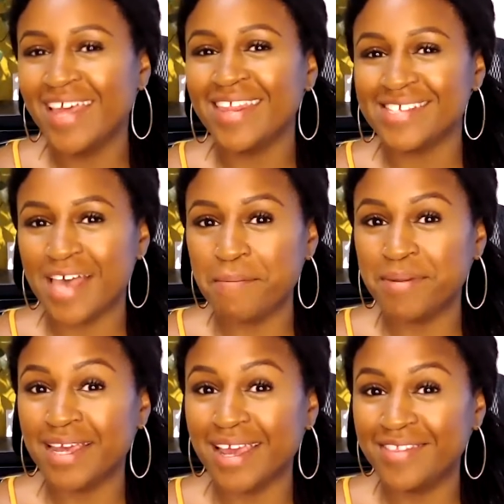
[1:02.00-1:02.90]
that's
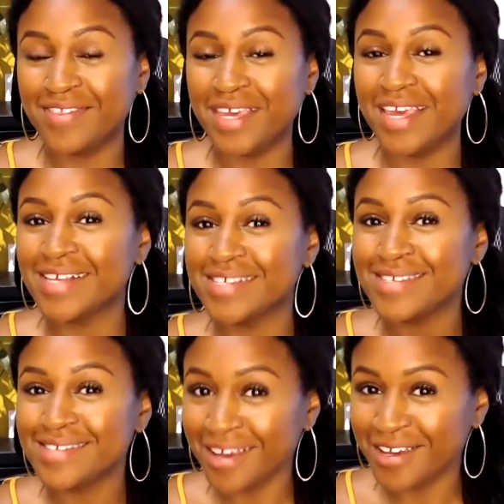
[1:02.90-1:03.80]
happening in the
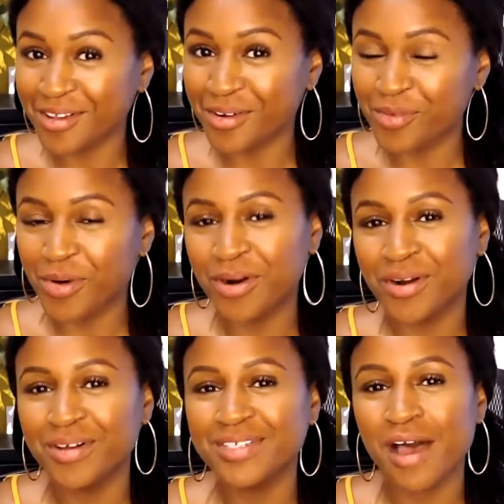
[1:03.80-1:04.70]
secular
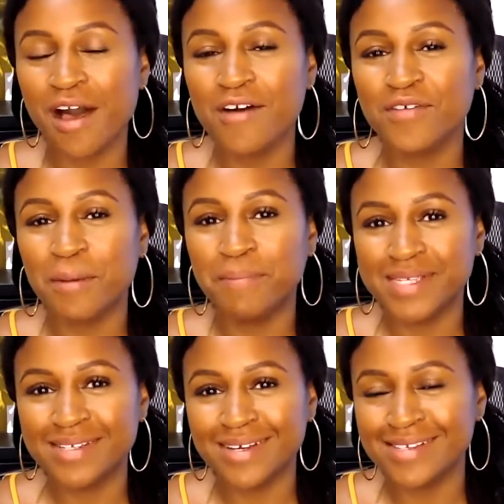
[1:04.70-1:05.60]
world of
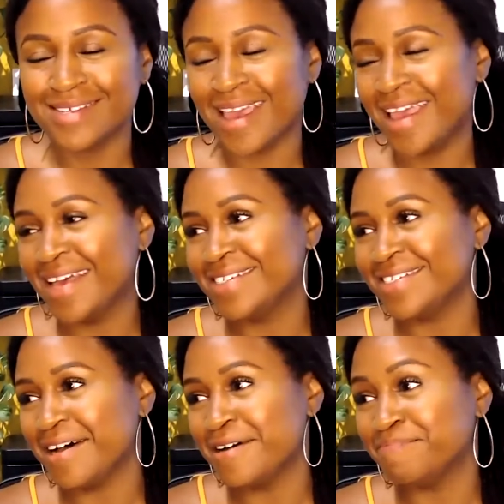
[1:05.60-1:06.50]
business and
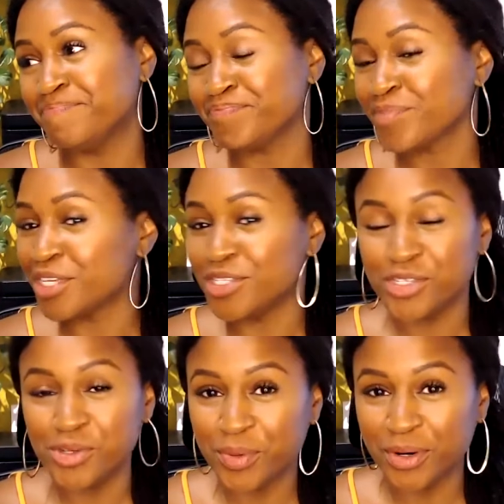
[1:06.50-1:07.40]

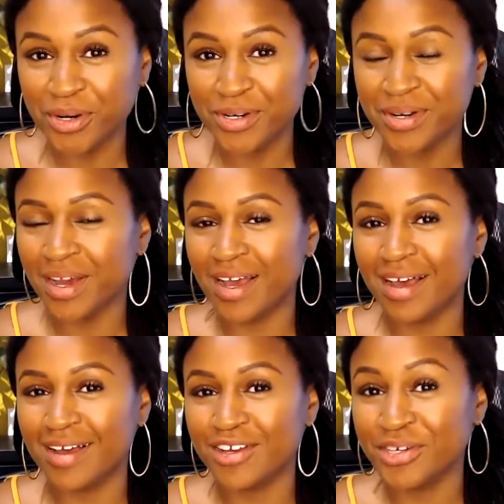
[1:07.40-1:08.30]
consumer
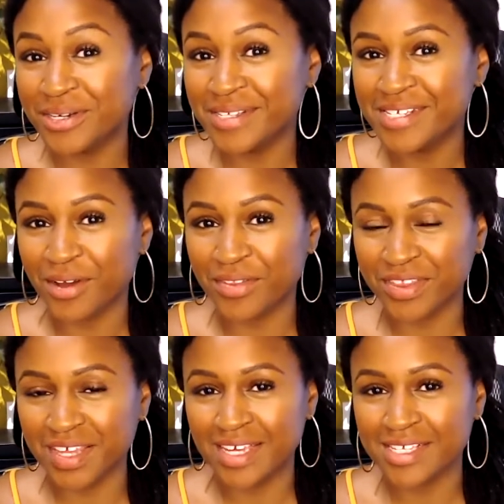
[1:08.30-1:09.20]
goods and all the
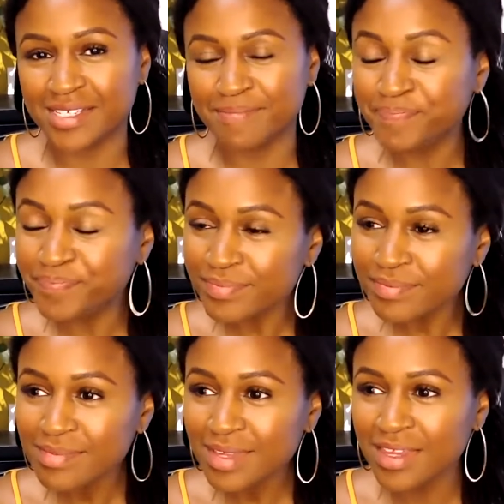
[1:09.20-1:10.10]
things. And
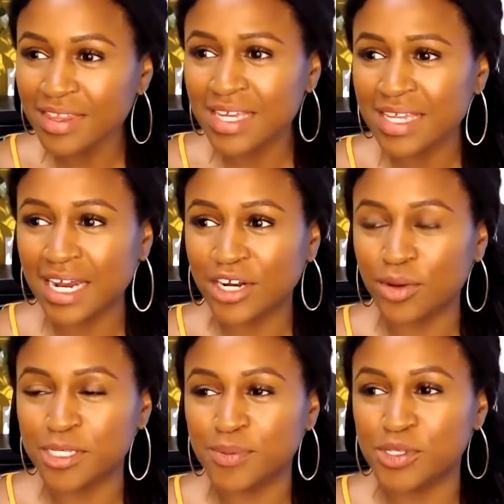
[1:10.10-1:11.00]
the thing that I
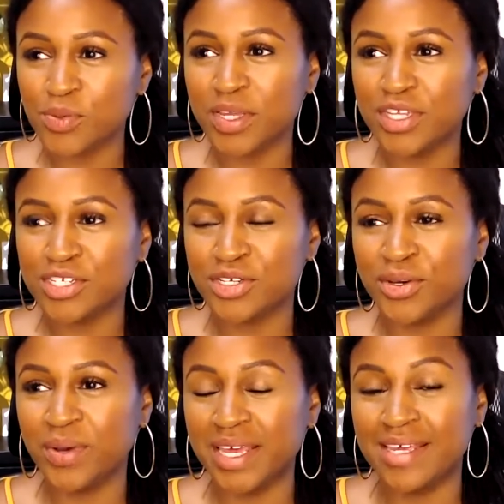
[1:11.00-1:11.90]
noticed between the
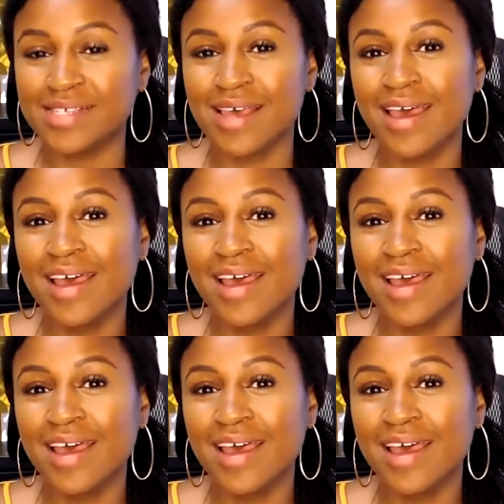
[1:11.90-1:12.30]
two is